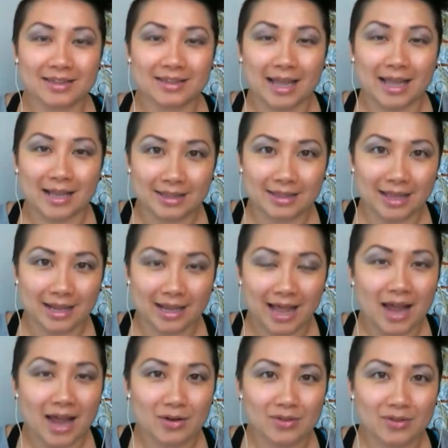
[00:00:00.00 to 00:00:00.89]
That
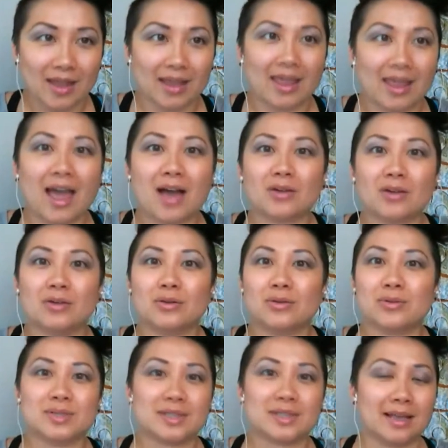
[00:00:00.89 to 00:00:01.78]
guy or that gal
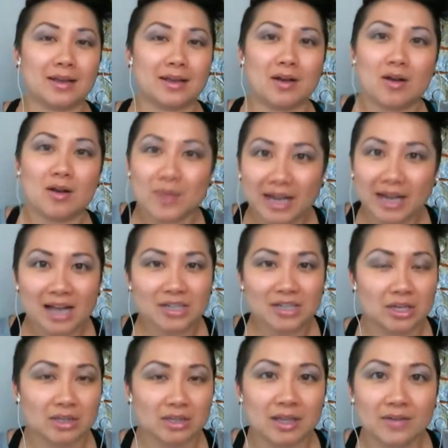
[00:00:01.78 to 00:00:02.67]
who's like, oh my
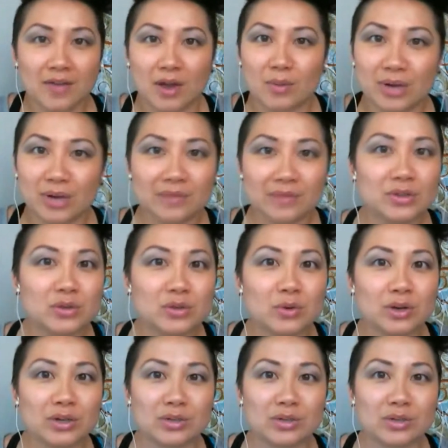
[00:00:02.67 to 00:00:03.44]
gosh, I love how brave you were.